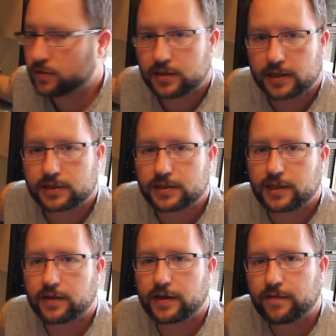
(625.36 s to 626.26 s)
sections
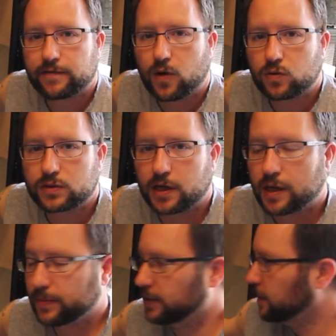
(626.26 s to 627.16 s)
here, and it folds
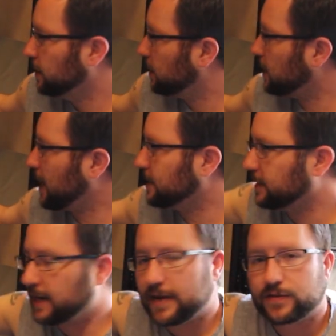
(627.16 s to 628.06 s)
up. I
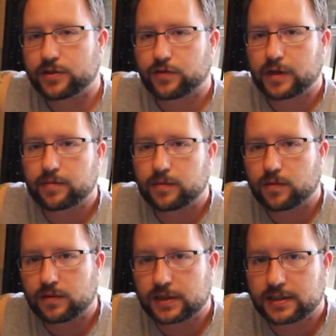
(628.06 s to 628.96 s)
did have to trim
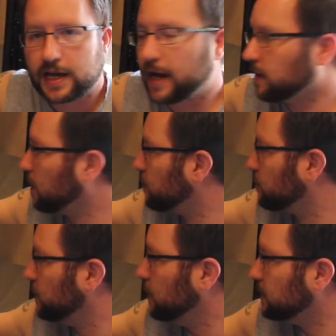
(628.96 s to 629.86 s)
the side
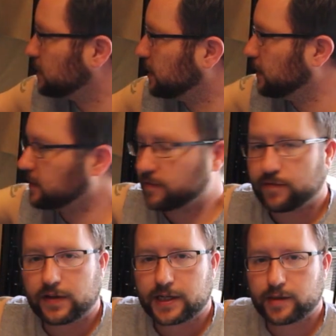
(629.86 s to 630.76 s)
off to get it to
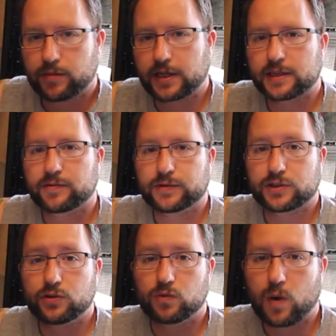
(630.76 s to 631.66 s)
fit in because it was
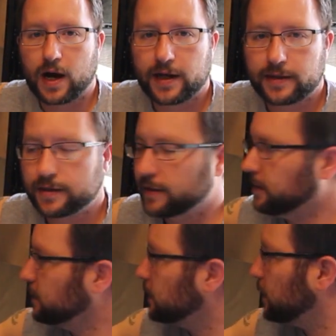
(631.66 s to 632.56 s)
too wide,
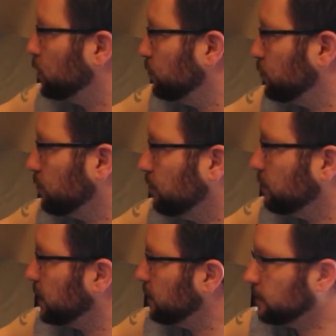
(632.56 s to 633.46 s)

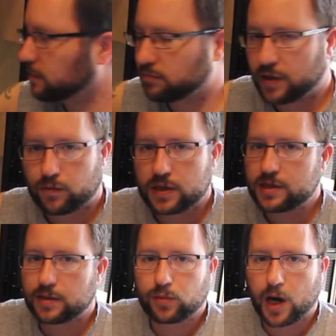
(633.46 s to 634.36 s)
but it
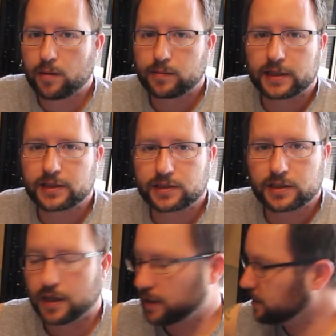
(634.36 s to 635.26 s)
wasn't a problem. I
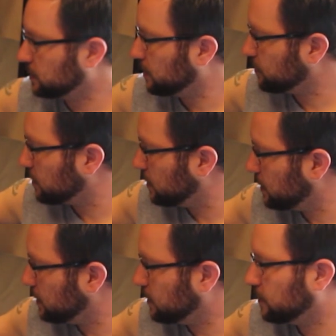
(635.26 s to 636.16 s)
just unzipped
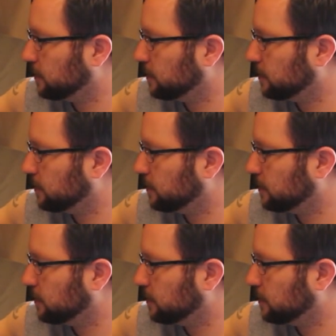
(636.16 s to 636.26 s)
the